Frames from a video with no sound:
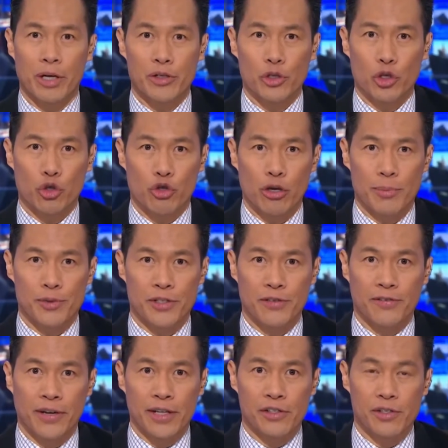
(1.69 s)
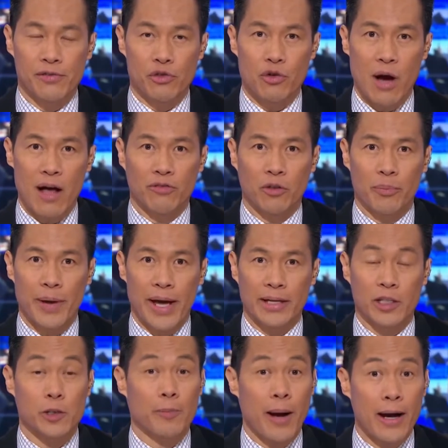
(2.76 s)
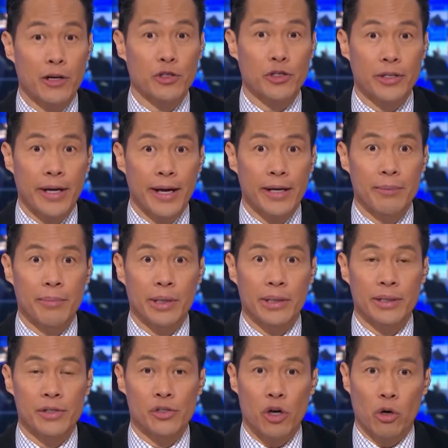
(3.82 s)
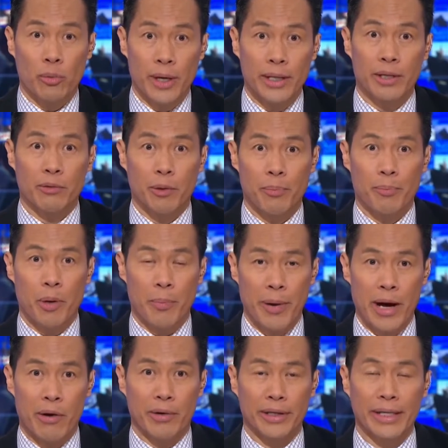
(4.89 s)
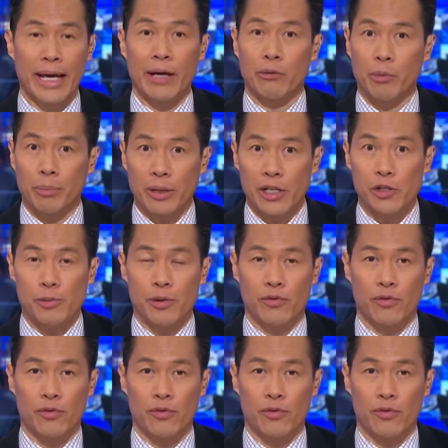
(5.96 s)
President Trump's divisive travel ban expires today, but he is already preparing a replacement